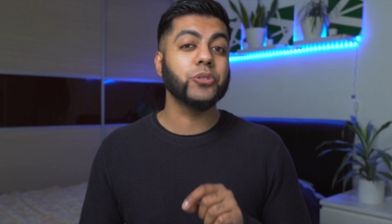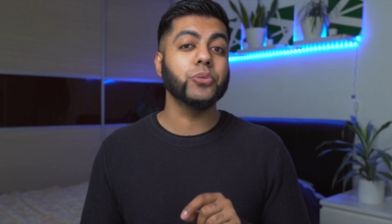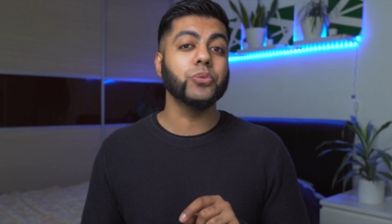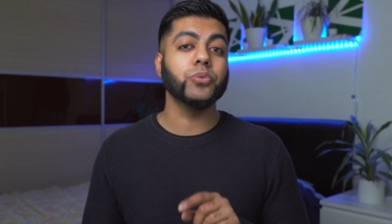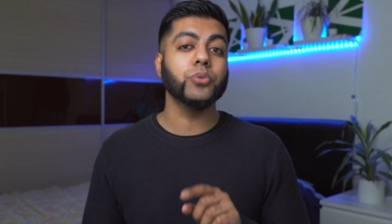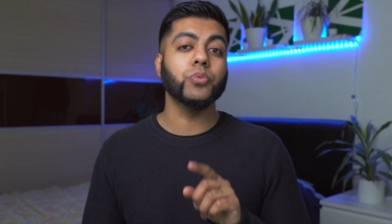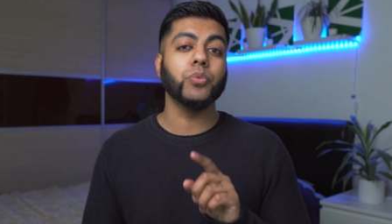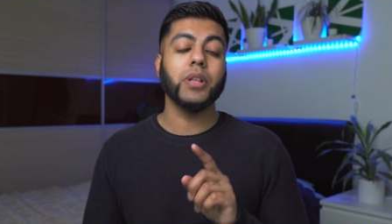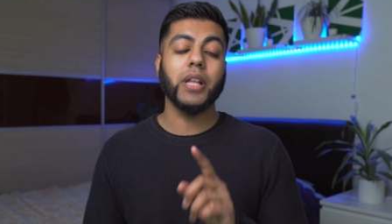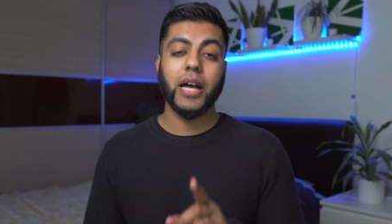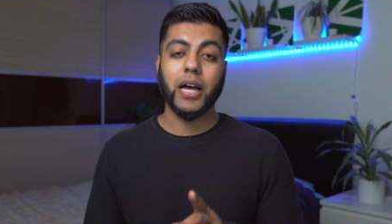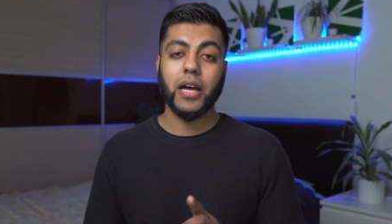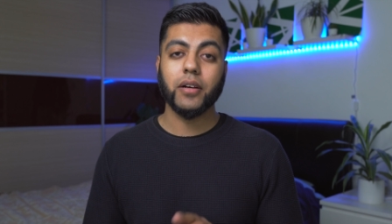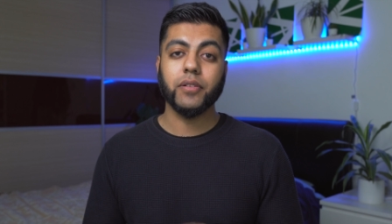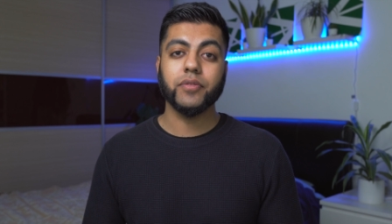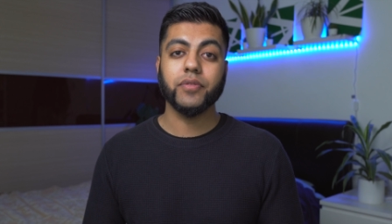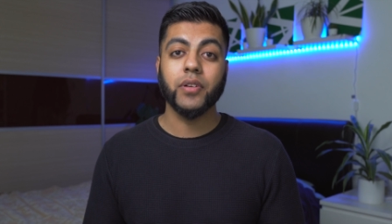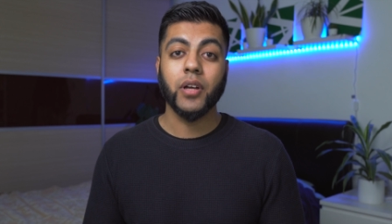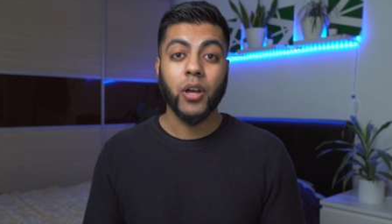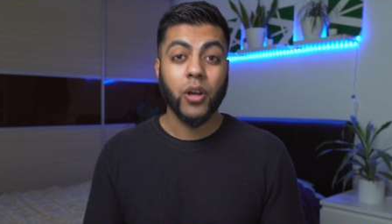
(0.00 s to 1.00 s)
tool will
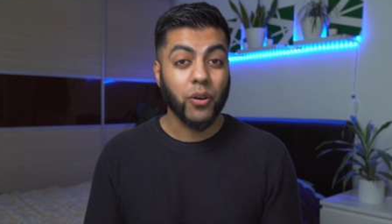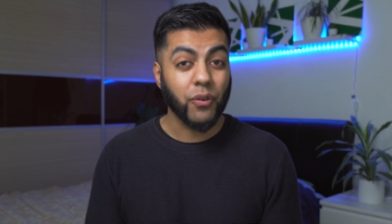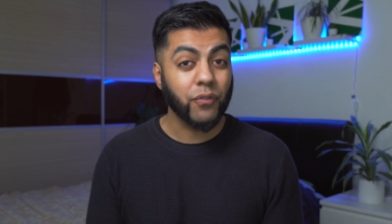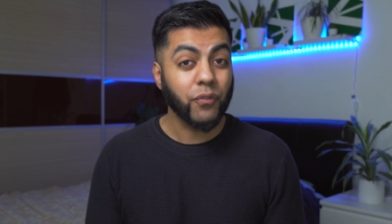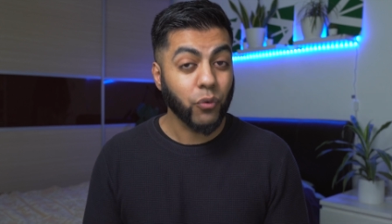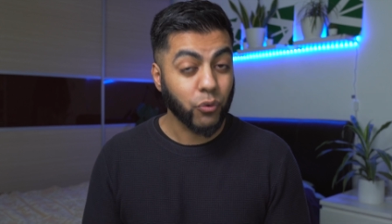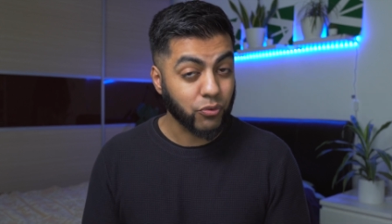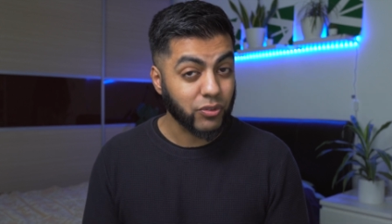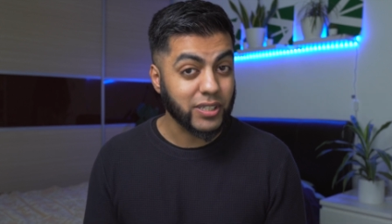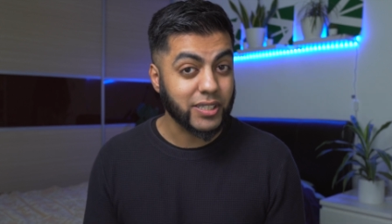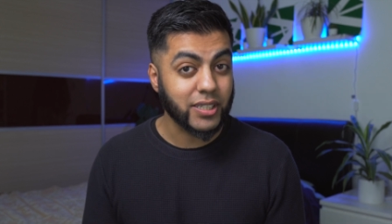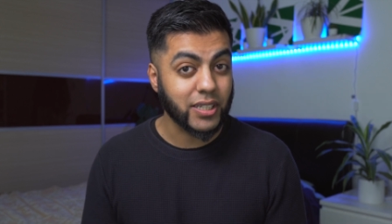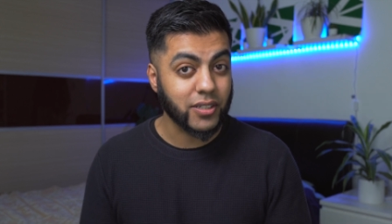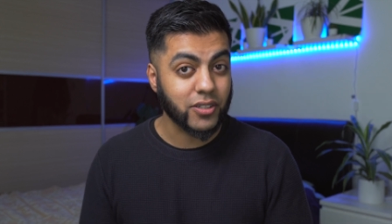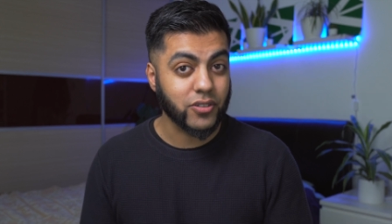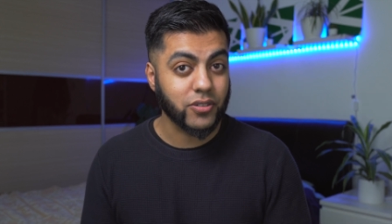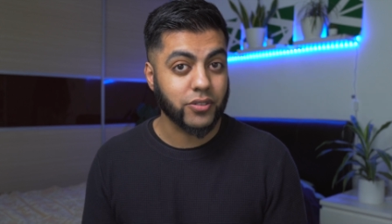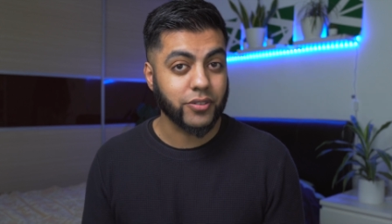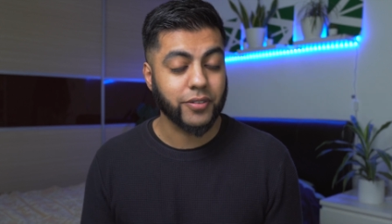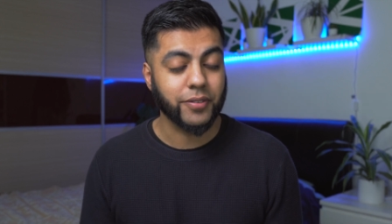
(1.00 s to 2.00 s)
have for
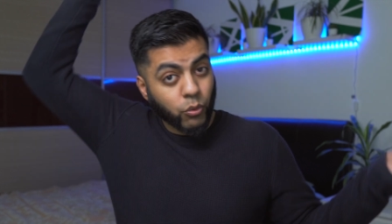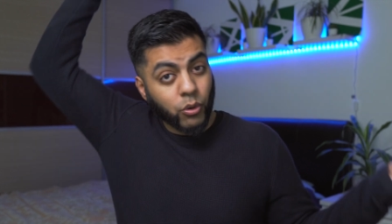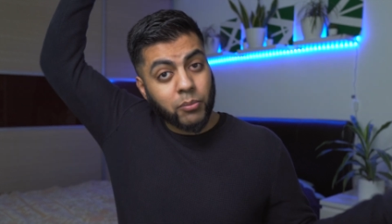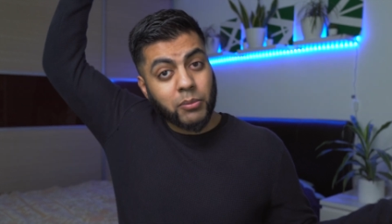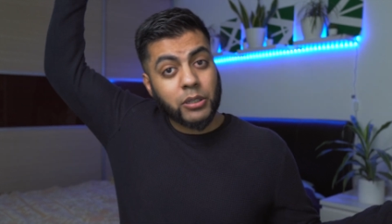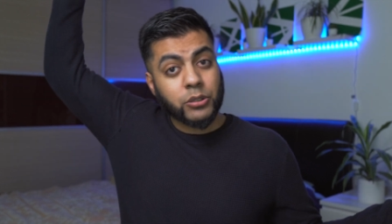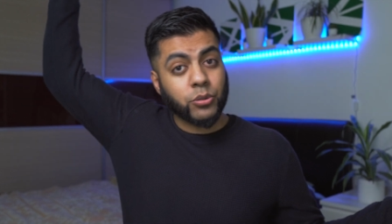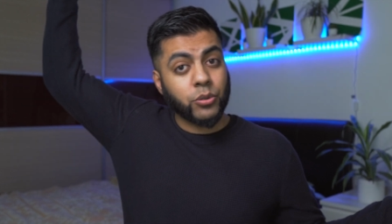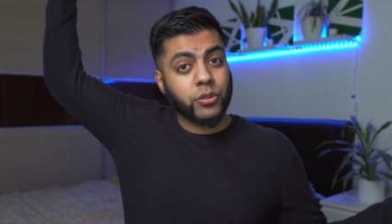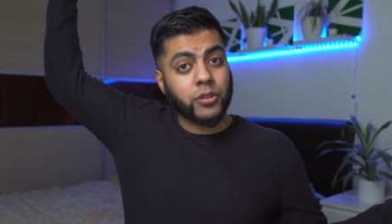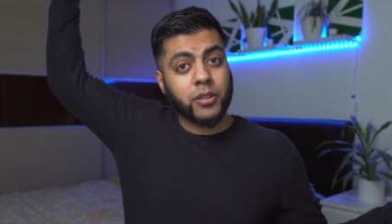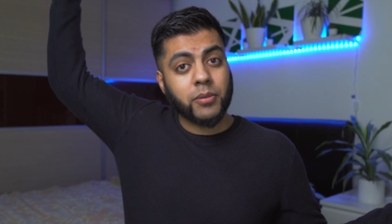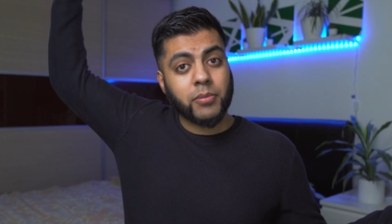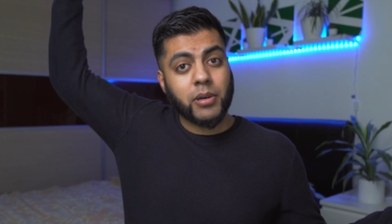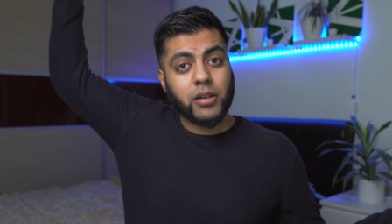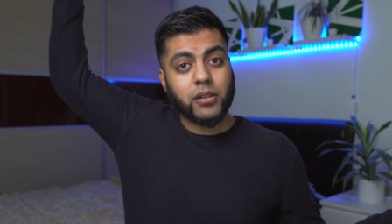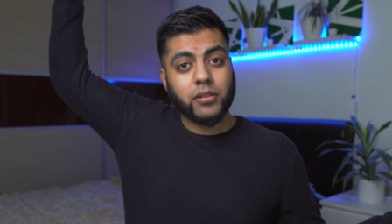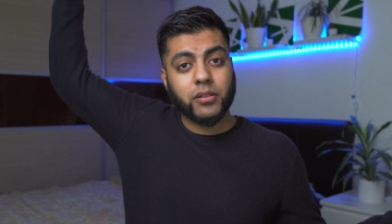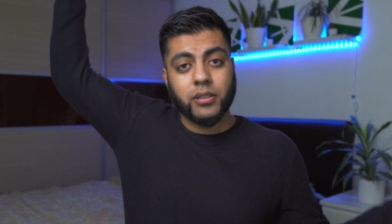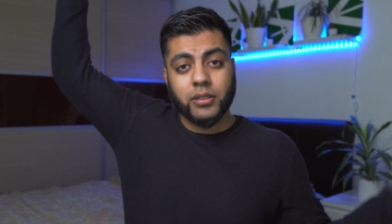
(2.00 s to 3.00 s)
researchers. What am I talking
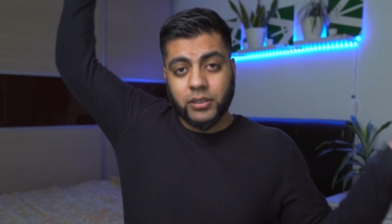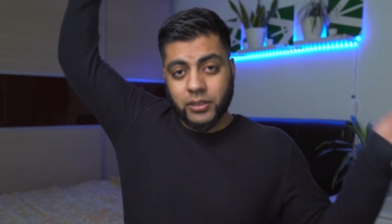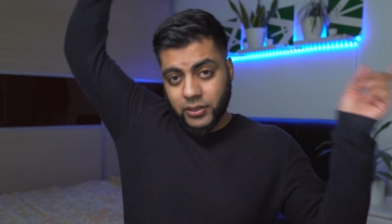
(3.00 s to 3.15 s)
about?